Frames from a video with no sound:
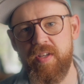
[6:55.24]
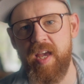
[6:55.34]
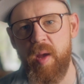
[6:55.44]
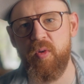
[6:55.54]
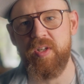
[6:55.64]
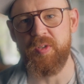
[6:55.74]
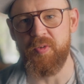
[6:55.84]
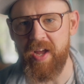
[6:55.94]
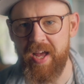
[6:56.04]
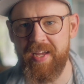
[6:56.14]
camera
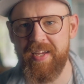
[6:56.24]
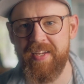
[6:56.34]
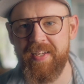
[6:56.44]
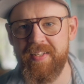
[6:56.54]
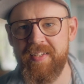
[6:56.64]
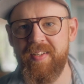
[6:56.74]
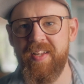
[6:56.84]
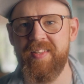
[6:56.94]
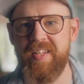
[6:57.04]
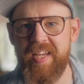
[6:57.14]
track
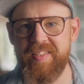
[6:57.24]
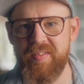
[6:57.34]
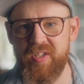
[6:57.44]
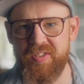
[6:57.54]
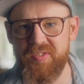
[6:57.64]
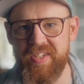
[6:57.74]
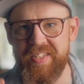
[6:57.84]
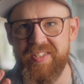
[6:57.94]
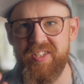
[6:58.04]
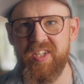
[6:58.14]
like the A7S
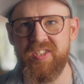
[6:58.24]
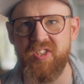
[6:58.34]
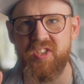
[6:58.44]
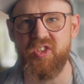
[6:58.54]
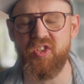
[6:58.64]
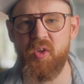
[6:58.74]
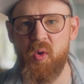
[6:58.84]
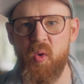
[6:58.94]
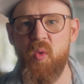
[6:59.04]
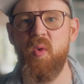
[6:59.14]
III does
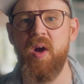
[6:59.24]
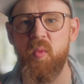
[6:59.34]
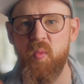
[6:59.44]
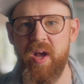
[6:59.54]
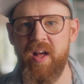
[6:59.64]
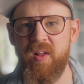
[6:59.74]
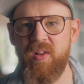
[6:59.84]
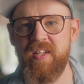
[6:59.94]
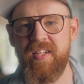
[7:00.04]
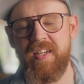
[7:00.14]
so
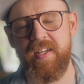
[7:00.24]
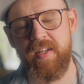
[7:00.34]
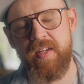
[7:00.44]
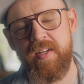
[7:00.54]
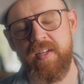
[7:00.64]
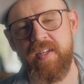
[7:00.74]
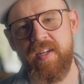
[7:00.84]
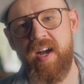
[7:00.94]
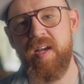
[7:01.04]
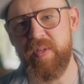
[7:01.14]
well,
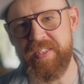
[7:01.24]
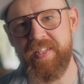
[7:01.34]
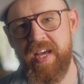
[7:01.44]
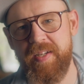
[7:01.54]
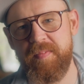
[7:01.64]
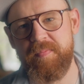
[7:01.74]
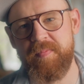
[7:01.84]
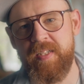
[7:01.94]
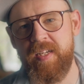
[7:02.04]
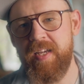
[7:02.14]
I missed that.
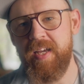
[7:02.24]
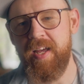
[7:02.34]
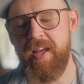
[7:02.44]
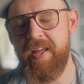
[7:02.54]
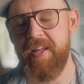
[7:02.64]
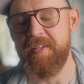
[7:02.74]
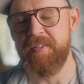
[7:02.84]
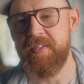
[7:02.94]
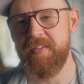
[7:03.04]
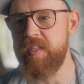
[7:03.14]

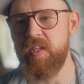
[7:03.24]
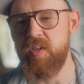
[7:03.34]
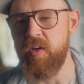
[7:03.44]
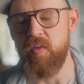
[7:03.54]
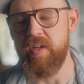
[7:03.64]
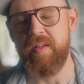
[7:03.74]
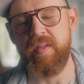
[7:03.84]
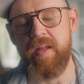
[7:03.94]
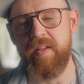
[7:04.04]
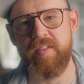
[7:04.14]
And you know,
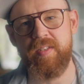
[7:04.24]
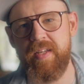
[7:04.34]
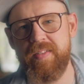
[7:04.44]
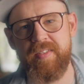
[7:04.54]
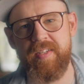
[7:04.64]
it's